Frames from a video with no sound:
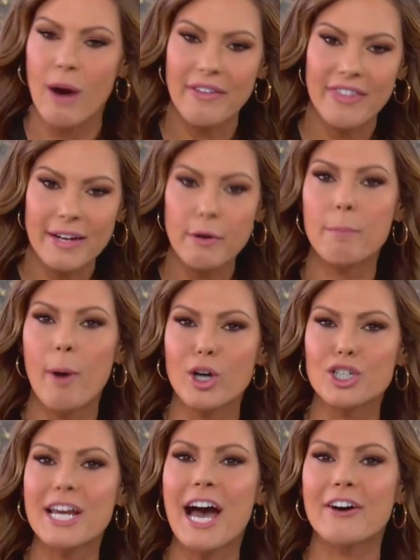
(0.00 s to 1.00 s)
So that
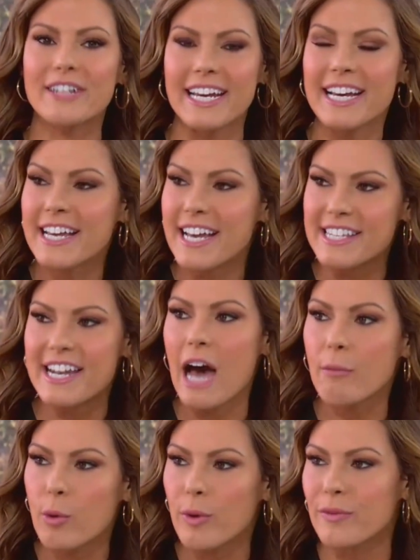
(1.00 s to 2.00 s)
impartiality is
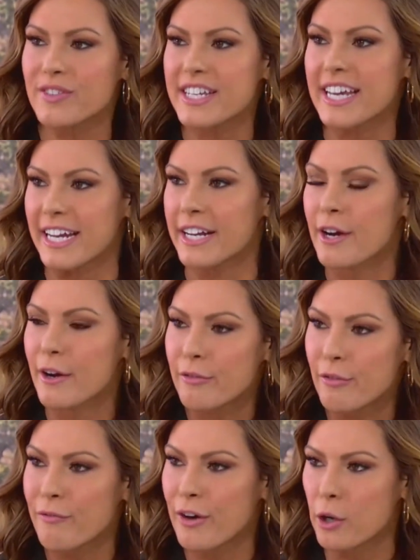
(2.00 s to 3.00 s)
not what we've seen from